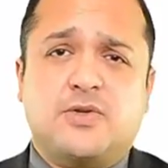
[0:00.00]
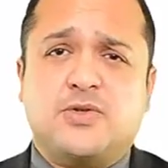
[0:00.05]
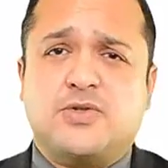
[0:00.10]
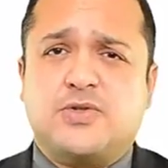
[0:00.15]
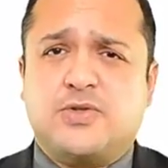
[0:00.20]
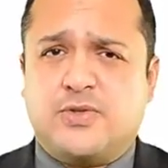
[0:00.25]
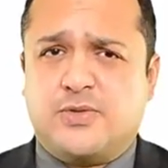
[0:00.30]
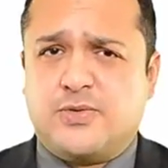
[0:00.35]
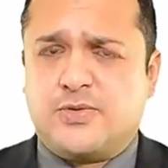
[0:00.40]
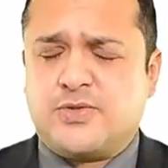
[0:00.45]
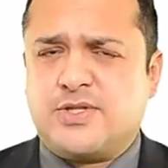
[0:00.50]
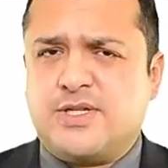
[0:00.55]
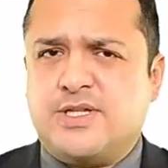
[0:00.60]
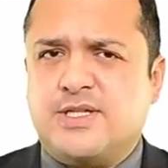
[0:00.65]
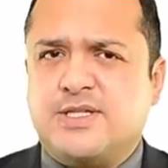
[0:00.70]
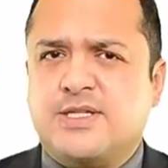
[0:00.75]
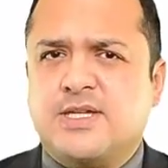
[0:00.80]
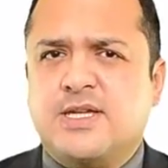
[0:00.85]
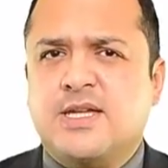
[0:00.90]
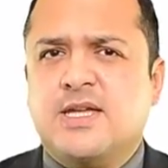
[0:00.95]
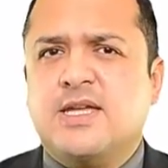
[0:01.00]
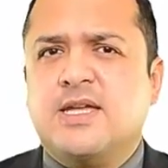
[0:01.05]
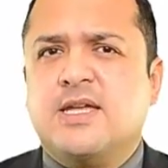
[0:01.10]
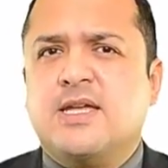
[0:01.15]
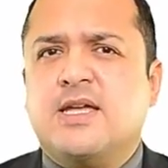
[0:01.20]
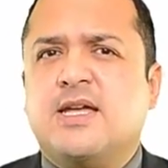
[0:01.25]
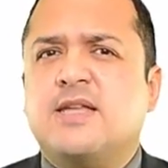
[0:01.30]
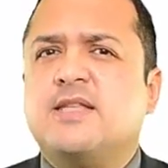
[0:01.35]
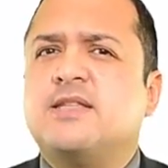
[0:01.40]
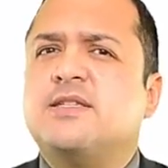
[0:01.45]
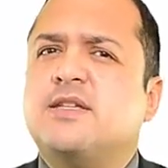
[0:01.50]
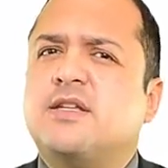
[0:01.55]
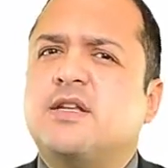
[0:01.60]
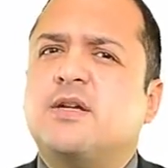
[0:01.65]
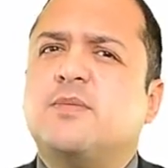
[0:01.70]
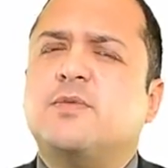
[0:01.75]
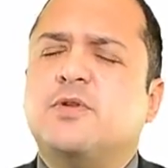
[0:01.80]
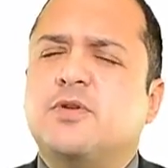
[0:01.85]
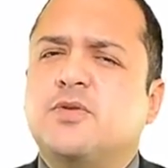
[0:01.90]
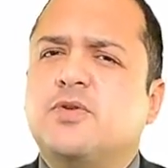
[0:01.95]
solutions, and set
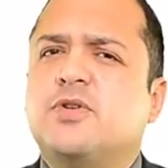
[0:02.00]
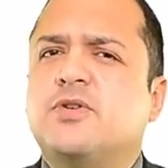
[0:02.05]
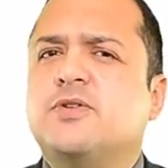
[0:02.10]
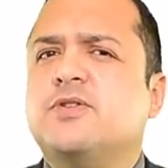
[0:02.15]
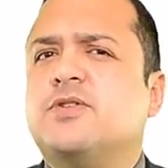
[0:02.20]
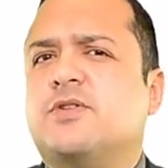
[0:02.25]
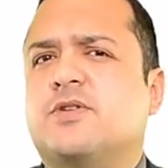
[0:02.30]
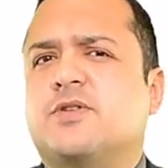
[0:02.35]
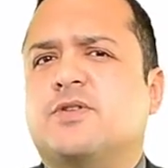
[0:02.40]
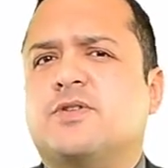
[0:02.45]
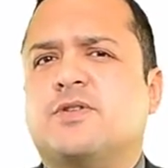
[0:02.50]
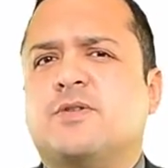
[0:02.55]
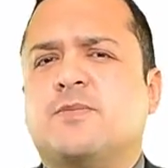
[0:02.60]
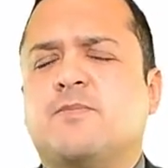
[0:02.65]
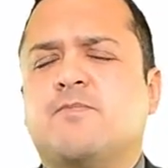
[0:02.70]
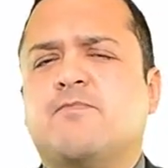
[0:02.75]
up new users.